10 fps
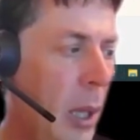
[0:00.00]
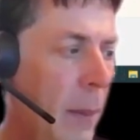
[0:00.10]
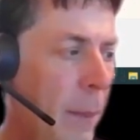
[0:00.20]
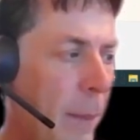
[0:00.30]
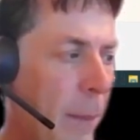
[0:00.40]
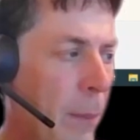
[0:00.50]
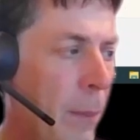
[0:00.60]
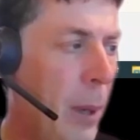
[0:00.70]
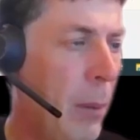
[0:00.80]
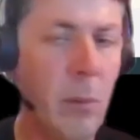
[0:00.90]

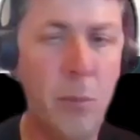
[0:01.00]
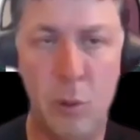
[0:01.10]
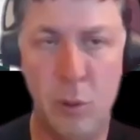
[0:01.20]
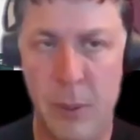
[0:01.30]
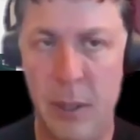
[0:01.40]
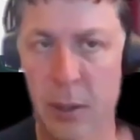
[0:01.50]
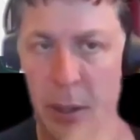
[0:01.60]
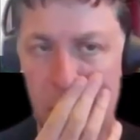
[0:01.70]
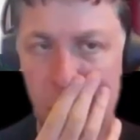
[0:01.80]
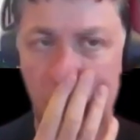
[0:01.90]
But we'll spend the
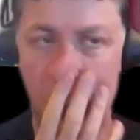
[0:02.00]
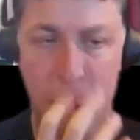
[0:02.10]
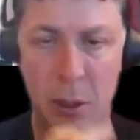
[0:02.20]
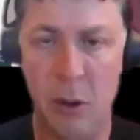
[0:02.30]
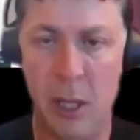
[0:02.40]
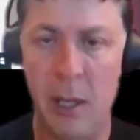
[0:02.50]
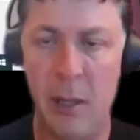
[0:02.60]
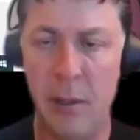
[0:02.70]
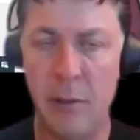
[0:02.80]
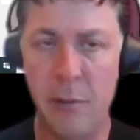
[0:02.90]
next week looking
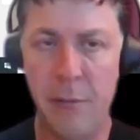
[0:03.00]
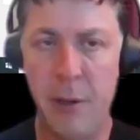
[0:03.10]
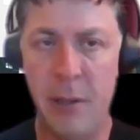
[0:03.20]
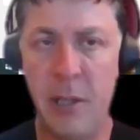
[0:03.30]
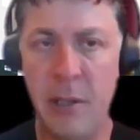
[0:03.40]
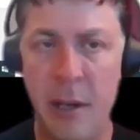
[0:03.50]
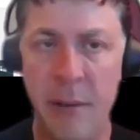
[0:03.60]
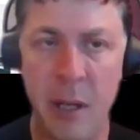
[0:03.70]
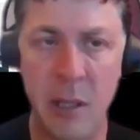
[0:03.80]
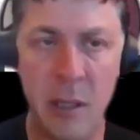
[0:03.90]
at the sort of front end side
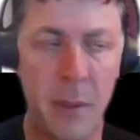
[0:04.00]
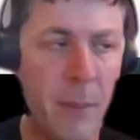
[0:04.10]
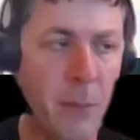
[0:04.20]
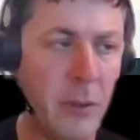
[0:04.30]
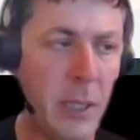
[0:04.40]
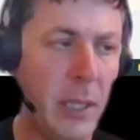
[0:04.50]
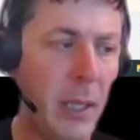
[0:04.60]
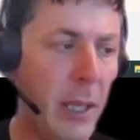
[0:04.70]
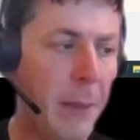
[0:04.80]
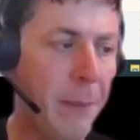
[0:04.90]
of things in a bit more
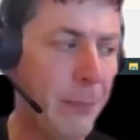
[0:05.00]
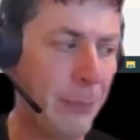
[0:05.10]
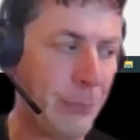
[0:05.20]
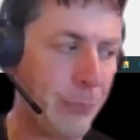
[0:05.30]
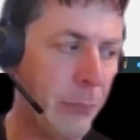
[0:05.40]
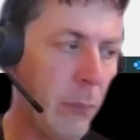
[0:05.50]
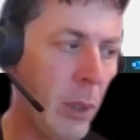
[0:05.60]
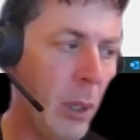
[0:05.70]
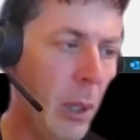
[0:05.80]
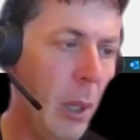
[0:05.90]
detail again.
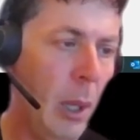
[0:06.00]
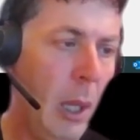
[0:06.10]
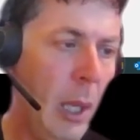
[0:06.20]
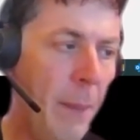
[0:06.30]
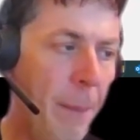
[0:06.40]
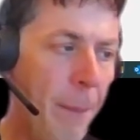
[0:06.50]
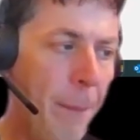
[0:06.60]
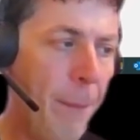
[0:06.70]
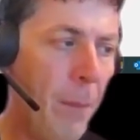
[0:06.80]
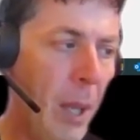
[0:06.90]
And
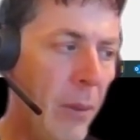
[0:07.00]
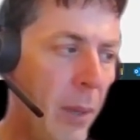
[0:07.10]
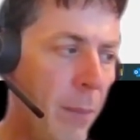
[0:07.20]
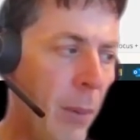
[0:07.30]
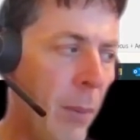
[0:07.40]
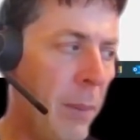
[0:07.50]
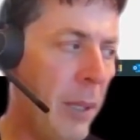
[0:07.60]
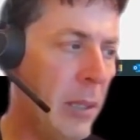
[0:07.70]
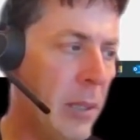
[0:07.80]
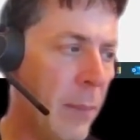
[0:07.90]
then
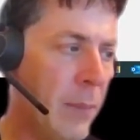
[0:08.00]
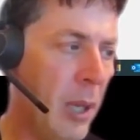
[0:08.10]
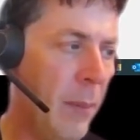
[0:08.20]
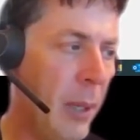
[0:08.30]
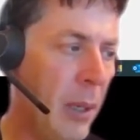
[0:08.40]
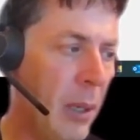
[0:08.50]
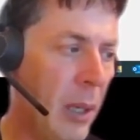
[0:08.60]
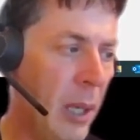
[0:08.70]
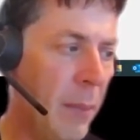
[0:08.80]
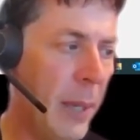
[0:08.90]
probably sometime
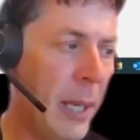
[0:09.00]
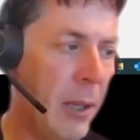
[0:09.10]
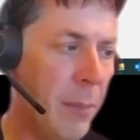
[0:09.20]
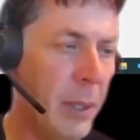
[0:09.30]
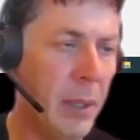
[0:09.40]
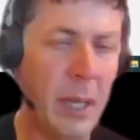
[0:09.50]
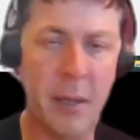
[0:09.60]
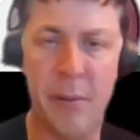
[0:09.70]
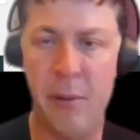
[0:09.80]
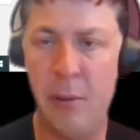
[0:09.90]
in May there'll be a
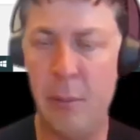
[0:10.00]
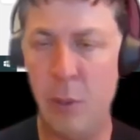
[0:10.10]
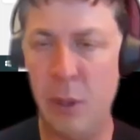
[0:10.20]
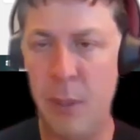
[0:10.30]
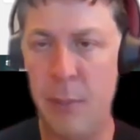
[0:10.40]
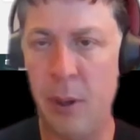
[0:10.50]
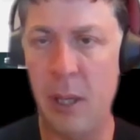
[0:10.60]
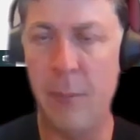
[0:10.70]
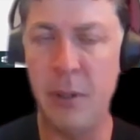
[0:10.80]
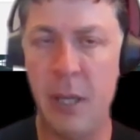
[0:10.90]
hackathon which people can
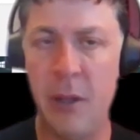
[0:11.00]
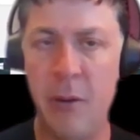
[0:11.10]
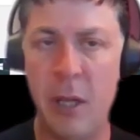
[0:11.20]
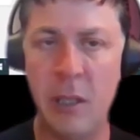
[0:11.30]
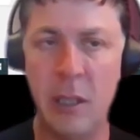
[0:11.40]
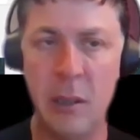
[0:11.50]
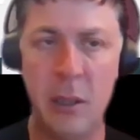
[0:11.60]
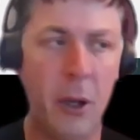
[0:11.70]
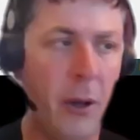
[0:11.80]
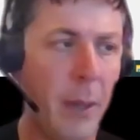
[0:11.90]
come together and actually
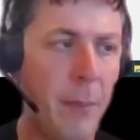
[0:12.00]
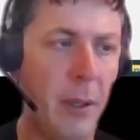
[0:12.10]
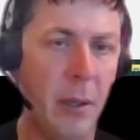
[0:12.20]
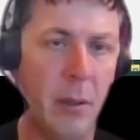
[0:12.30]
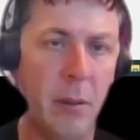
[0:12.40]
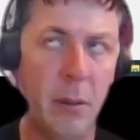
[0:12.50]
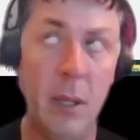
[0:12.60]
code up in